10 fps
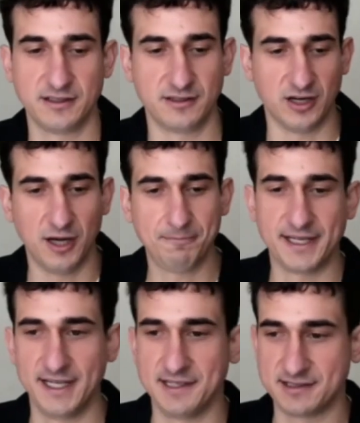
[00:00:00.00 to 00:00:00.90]
you're up
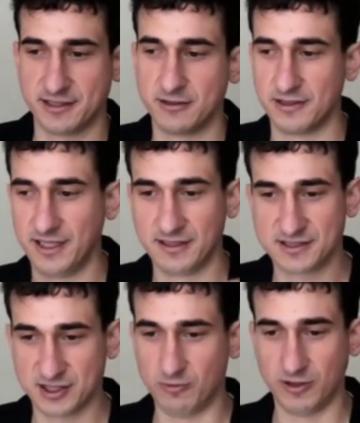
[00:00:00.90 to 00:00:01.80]
against literally
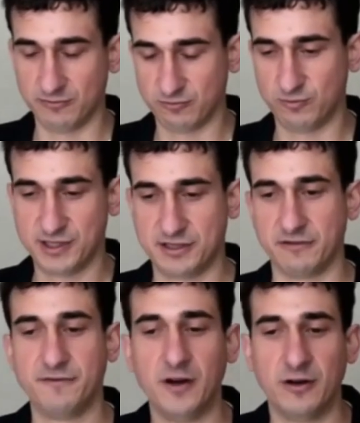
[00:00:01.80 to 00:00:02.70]
someone with their
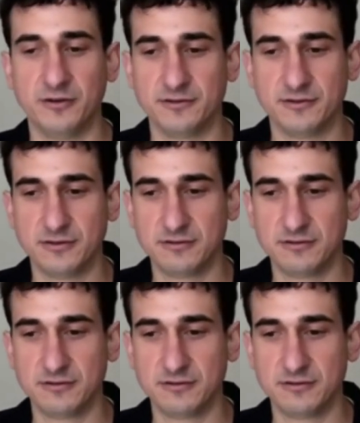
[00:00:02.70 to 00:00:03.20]
phone.